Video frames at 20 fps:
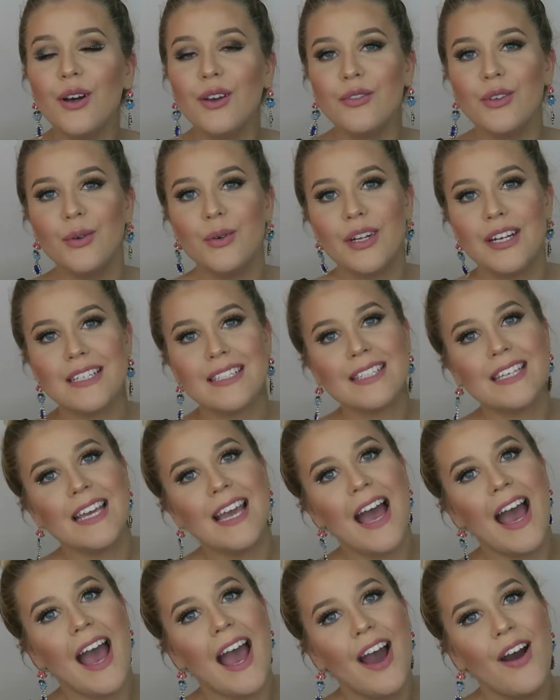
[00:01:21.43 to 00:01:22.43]
If you want to see
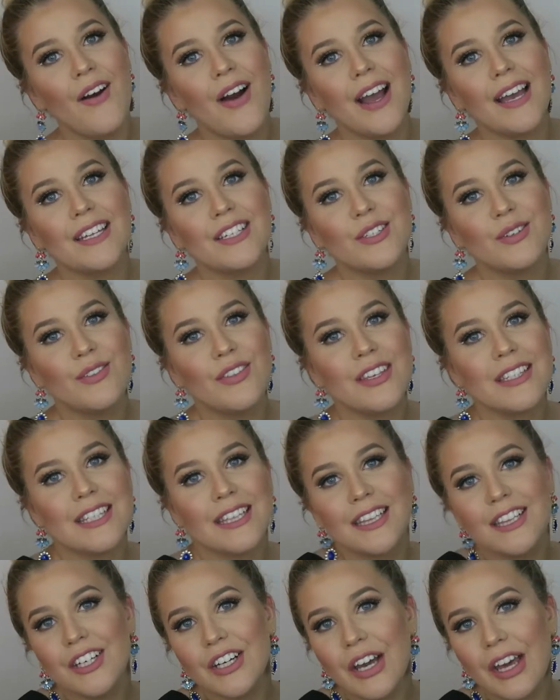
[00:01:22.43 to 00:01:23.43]
how I do this
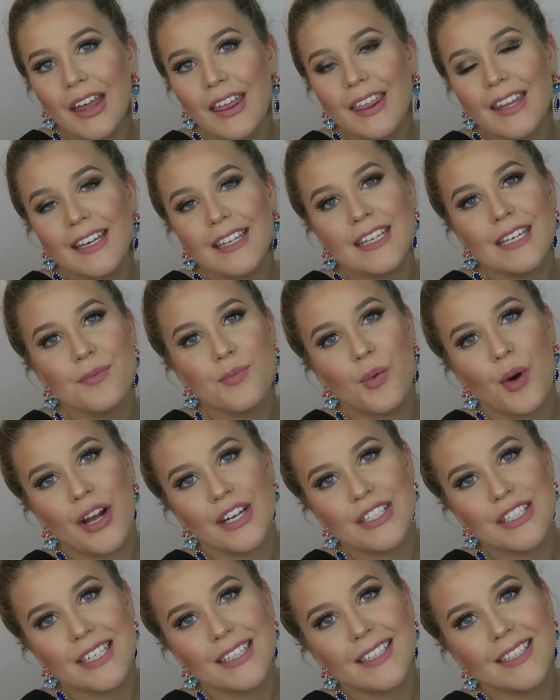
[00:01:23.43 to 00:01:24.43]
look, and then keep
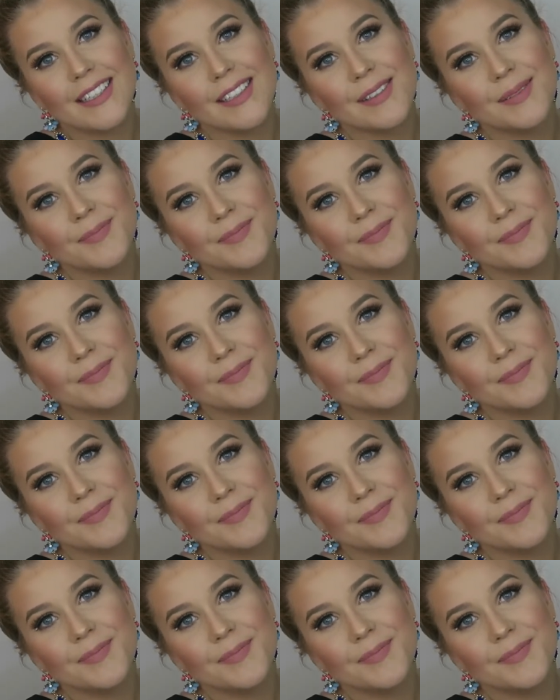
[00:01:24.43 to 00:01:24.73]
watching.